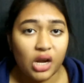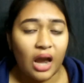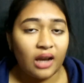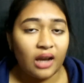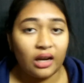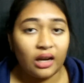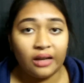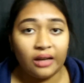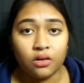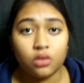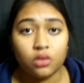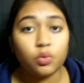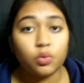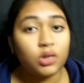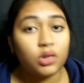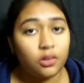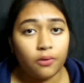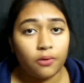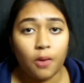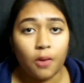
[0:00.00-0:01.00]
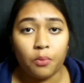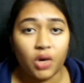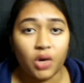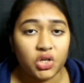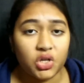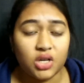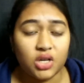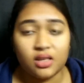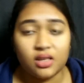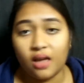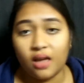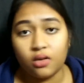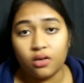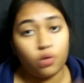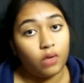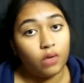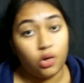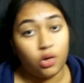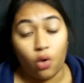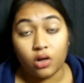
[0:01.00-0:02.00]
eyeliners with different brushes and
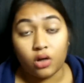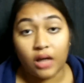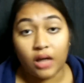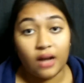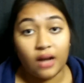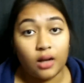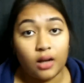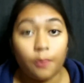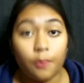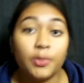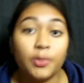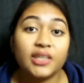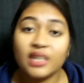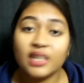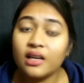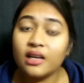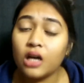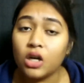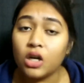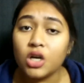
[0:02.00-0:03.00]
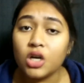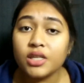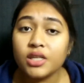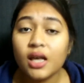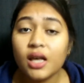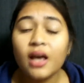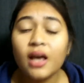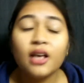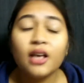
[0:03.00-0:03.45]
you will not end up mixing colors.